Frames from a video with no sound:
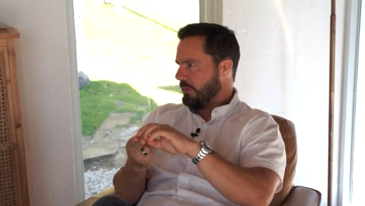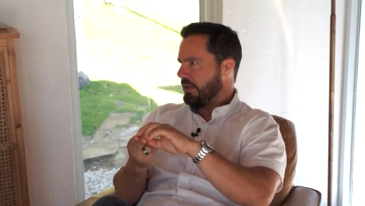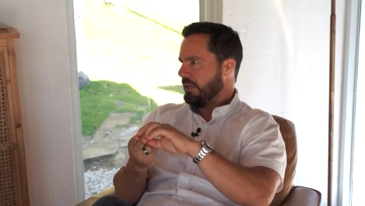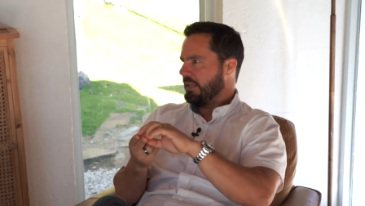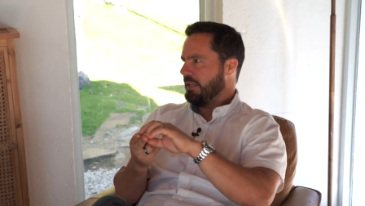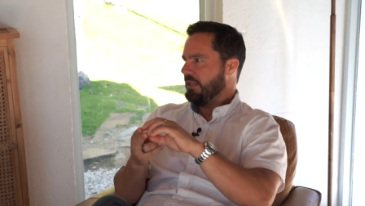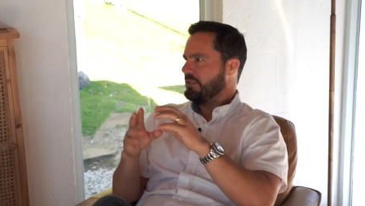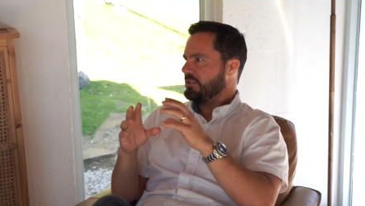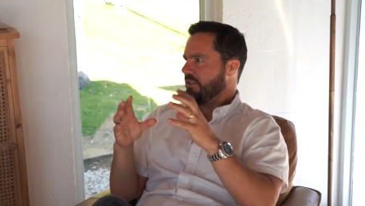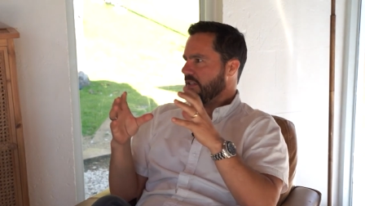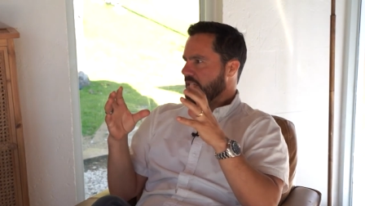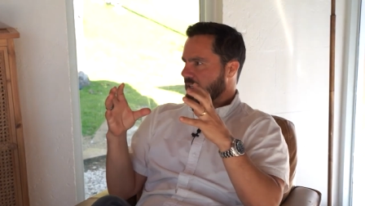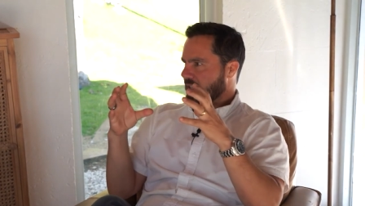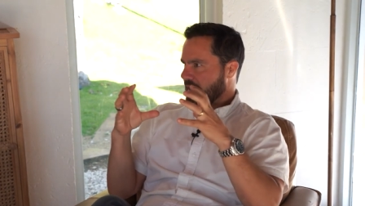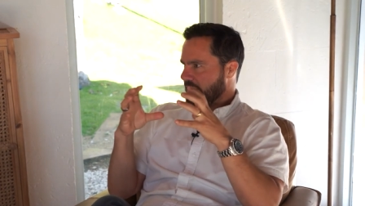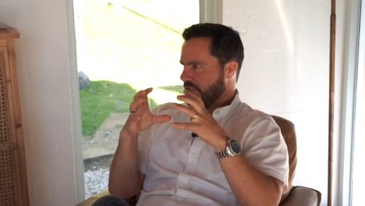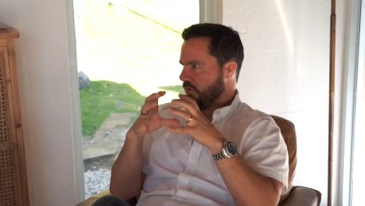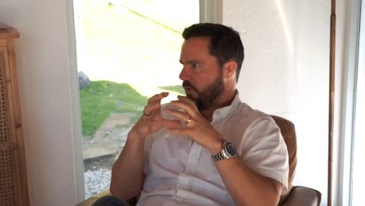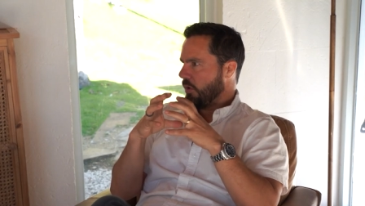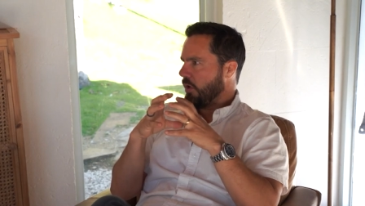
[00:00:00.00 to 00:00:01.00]
money right. to
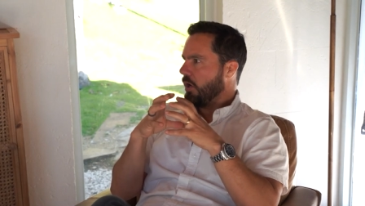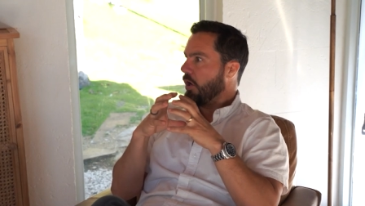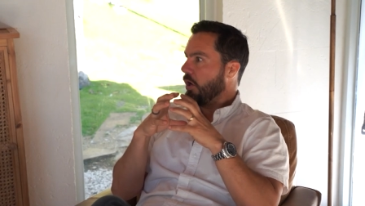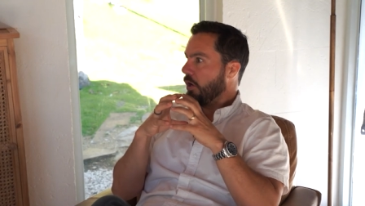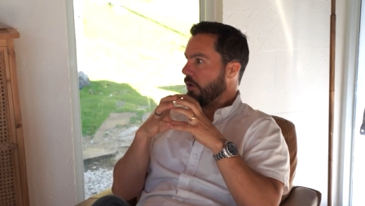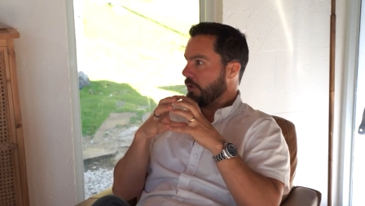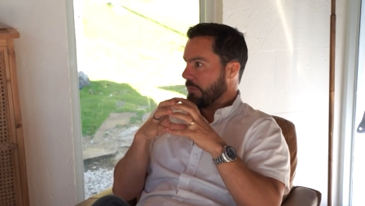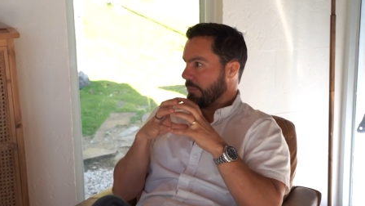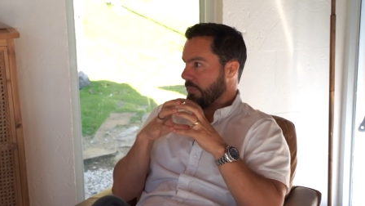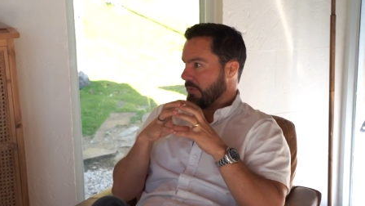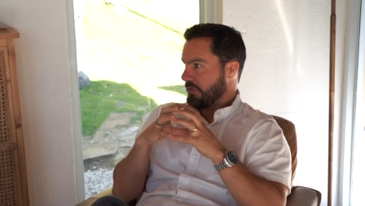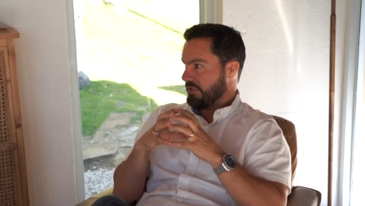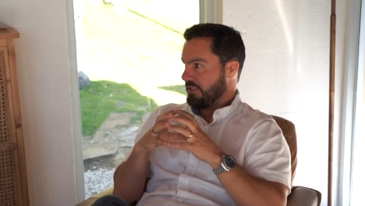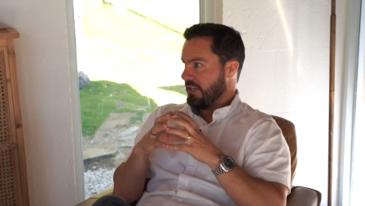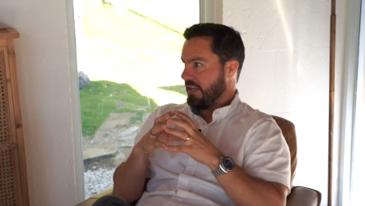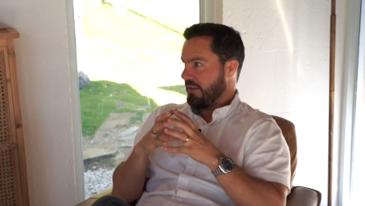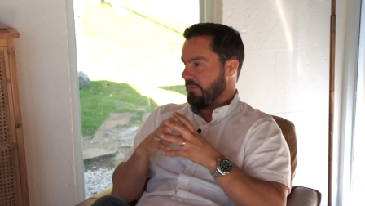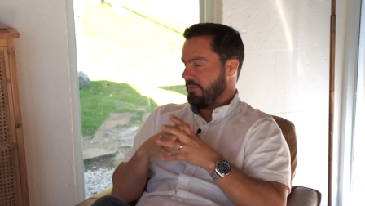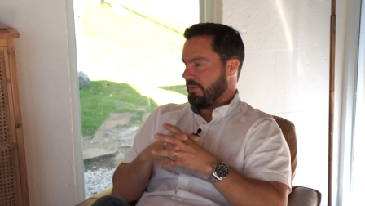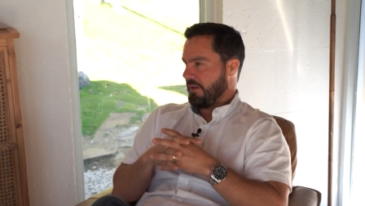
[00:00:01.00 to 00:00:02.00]
get to
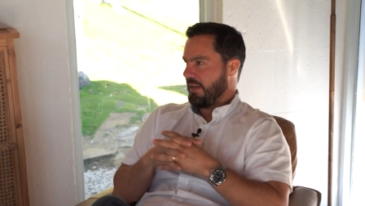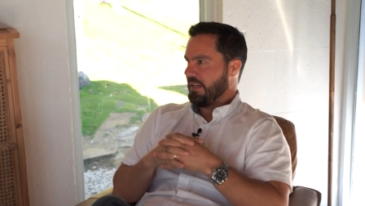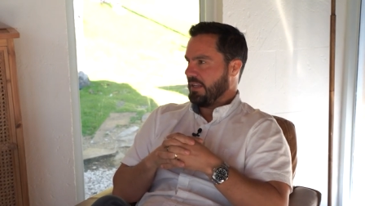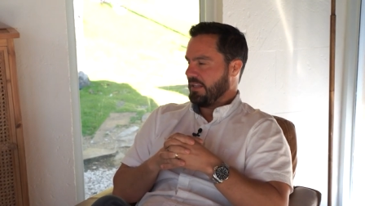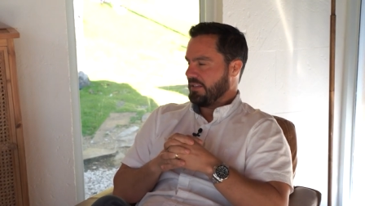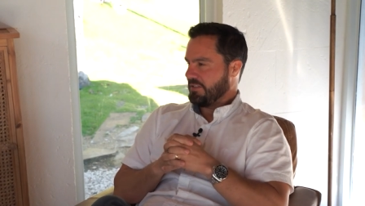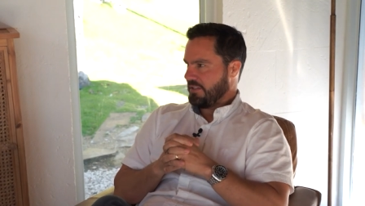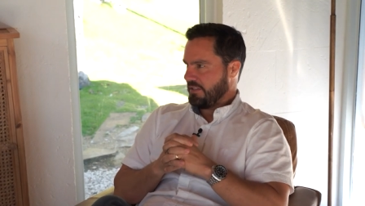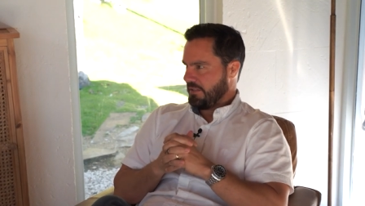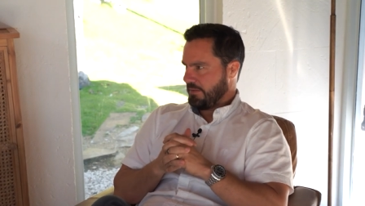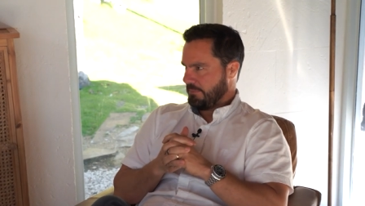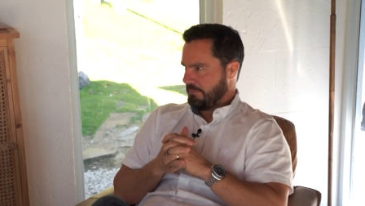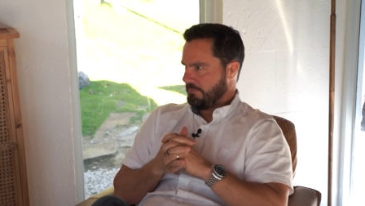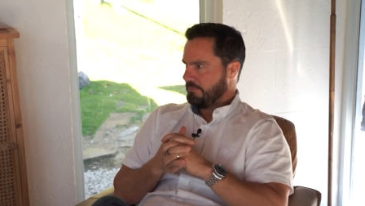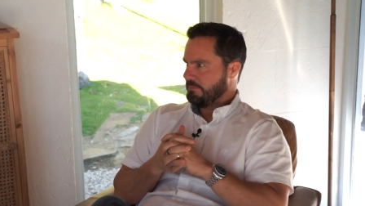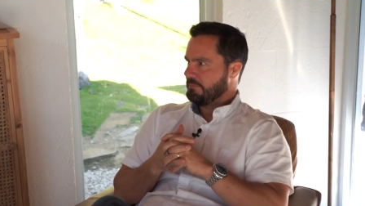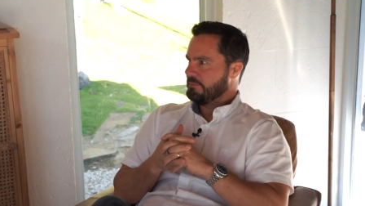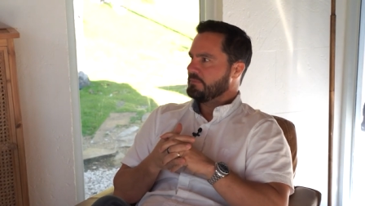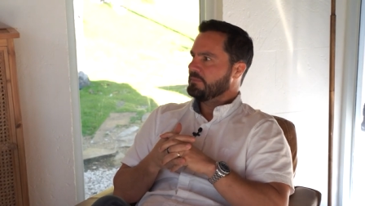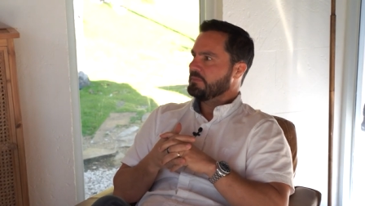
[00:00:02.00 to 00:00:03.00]
100% how to financing. structure the
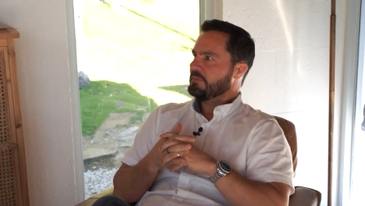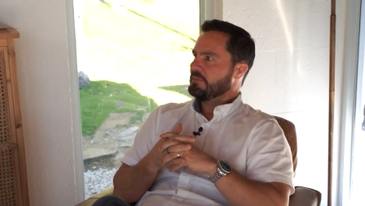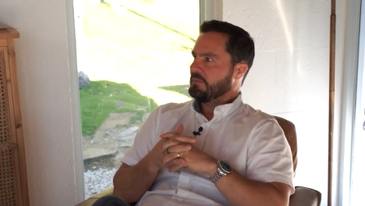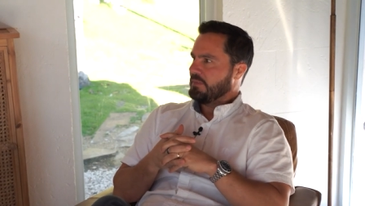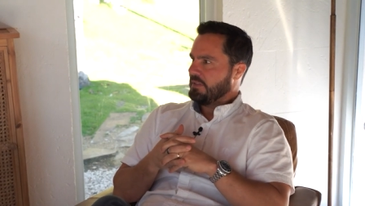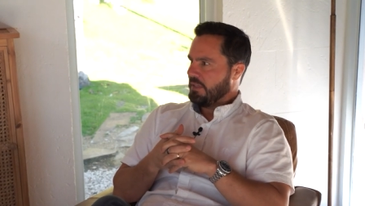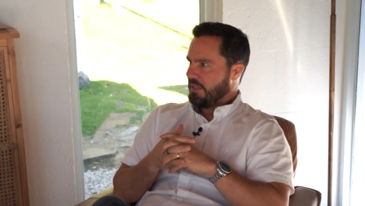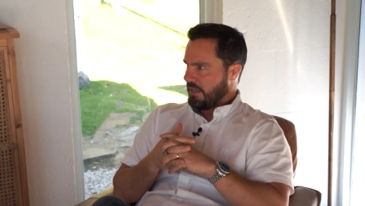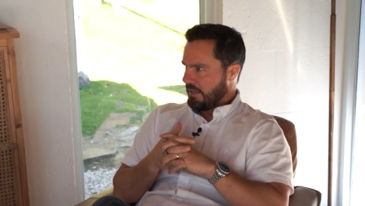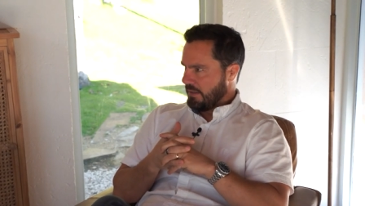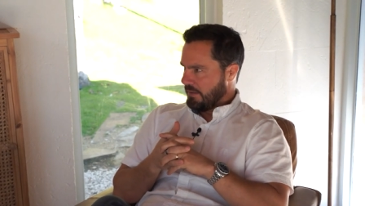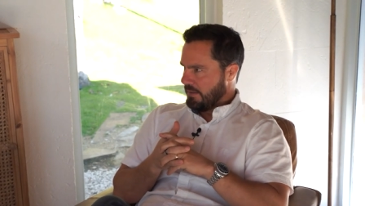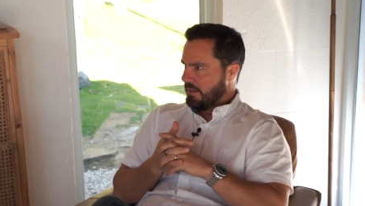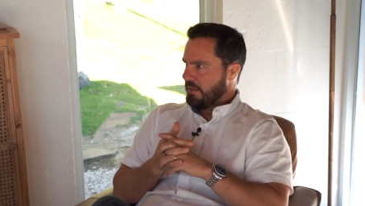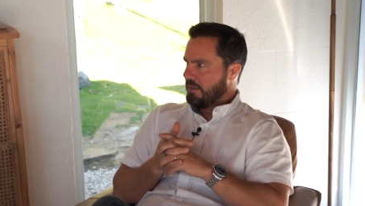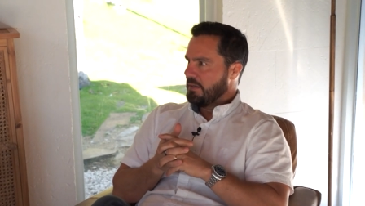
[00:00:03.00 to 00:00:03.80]
deal yeah. yeah.